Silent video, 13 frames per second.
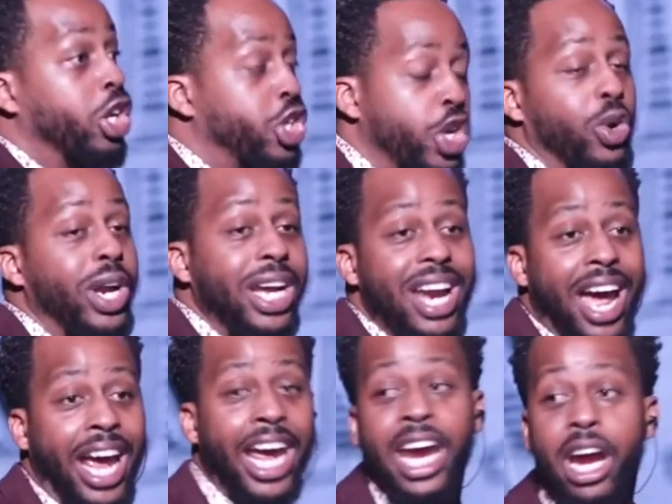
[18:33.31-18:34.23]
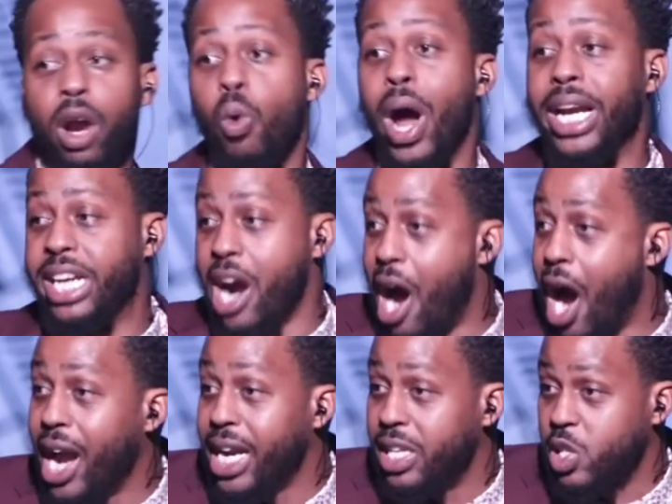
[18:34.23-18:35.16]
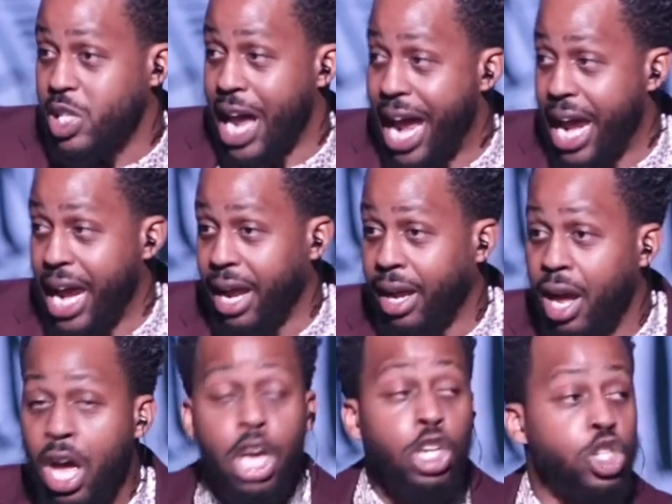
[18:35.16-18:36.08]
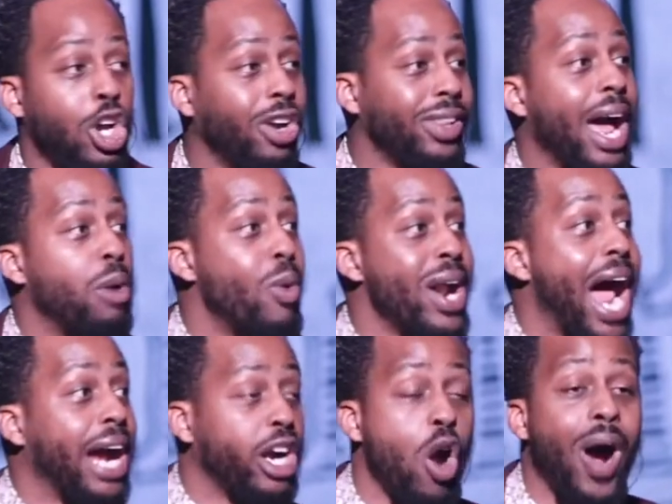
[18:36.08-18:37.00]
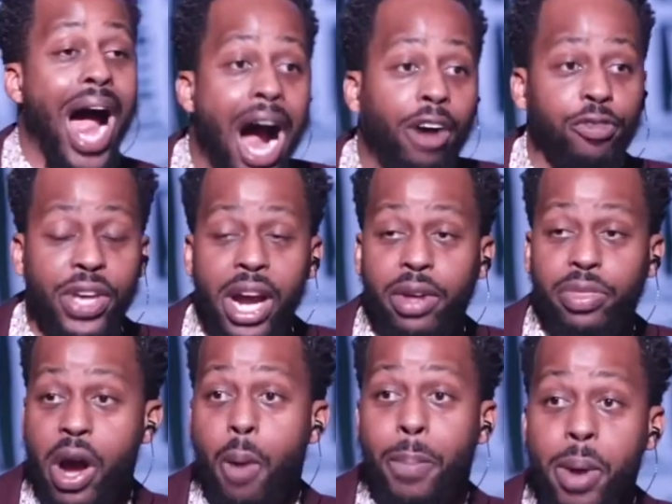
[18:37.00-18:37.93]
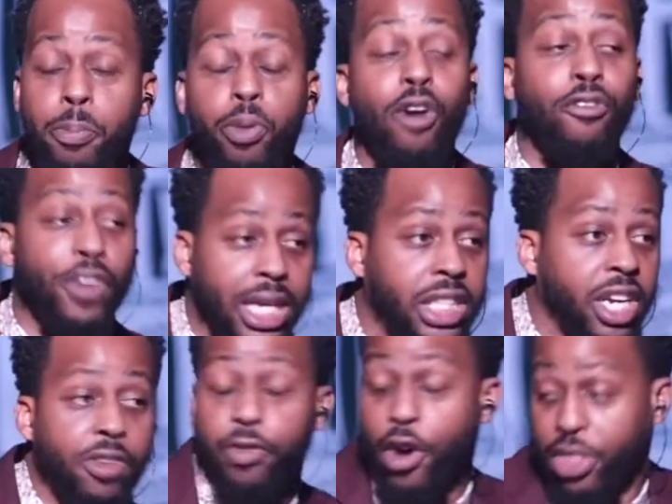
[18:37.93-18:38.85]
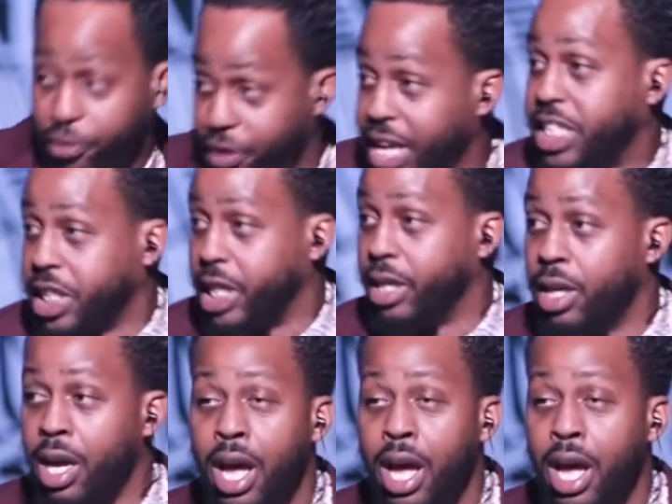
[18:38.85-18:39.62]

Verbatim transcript: You need to hear what God is saying so that when I go out there, there'll be provision for the vision.